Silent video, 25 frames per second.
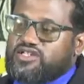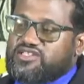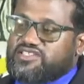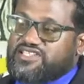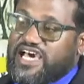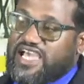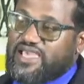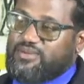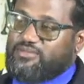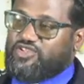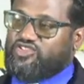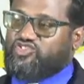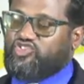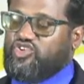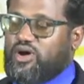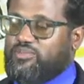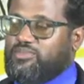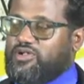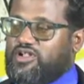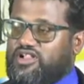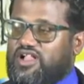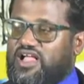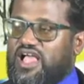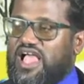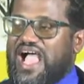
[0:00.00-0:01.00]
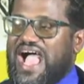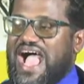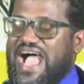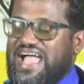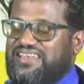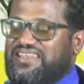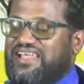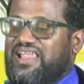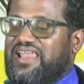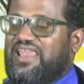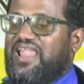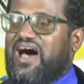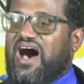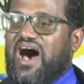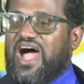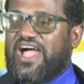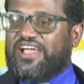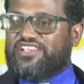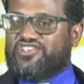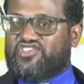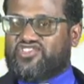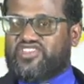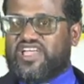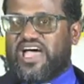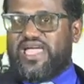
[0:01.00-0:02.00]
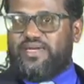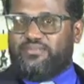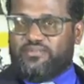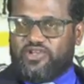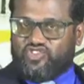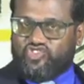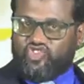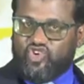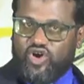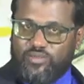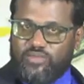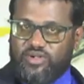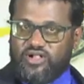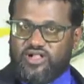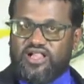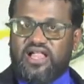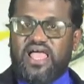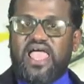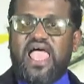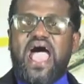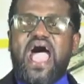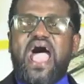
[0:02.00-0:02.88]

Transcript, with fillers: time of trouble and the large time of trouble.